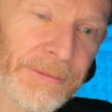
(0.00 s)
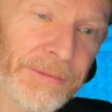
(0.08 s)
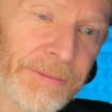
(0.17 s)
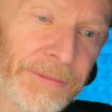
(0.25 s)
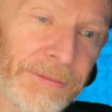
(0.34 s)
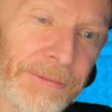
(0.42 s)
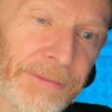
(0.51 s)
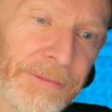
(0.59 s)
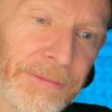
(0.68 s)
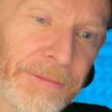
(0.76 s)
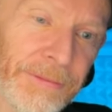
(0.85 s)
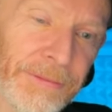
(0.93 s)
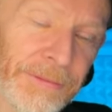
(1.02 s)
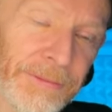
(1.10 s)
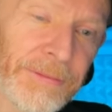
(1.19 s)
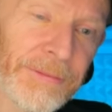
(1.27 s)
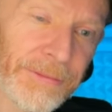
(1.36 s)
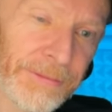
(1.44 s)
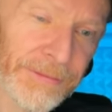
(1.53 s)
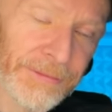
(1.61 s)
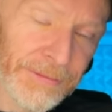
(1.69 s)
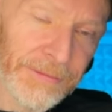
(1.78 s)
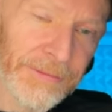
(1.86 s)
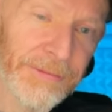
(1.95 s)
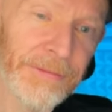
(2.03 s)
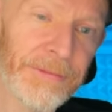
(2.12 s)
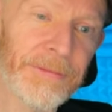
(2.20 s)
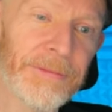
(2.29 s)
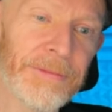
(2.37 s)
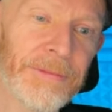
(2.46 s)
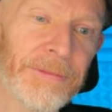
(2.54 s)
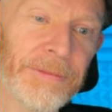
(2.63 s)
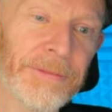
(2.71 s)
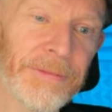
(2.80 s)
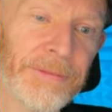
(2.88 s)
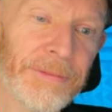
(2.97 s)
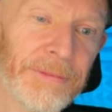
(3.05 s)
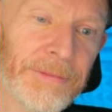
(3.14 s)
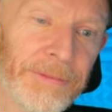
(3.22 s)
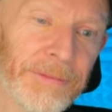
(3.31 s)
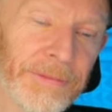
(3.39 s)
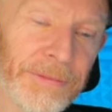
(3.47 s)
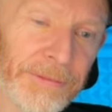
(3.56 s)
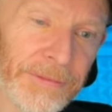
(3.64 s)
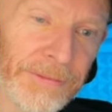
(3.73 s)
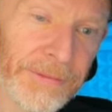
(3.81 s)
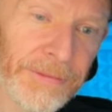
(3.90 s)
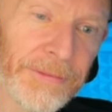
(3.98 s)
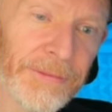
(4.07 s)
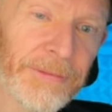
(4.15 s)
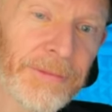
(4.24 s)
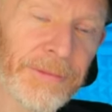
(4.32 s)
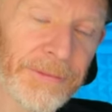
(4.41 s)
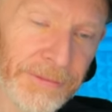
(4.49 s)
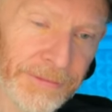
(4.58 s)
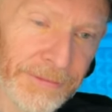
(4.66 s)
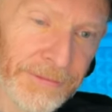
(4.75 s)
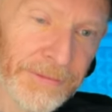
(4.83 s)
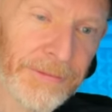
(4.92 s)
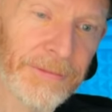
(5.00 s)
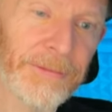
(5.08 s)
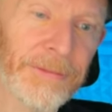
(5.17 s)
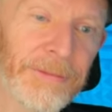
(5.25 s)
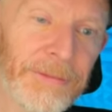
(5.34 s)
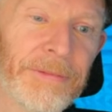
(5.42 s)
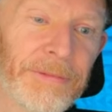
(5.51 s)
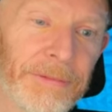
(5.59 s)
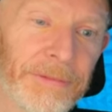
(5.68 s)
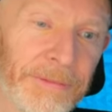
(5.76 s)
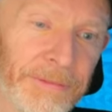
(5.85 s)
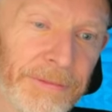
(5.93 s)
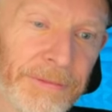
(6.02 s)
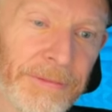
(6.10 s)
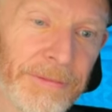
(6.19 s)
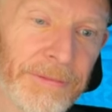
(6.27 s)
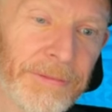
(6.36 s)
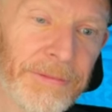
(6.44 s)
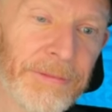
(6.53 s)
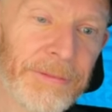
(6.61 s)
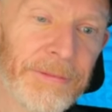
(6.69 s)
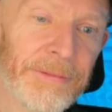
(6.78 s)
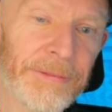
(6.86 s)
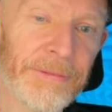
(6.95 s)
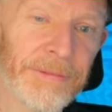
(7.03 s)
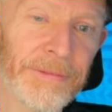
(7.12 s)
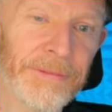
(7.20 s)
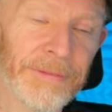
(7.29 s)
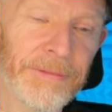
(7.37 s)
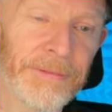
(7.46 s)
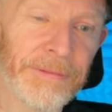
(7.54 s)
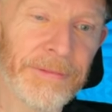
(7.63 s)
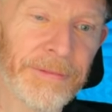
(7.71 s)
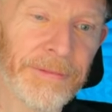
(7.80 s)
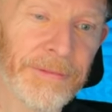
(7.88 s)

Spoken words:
(not speaking)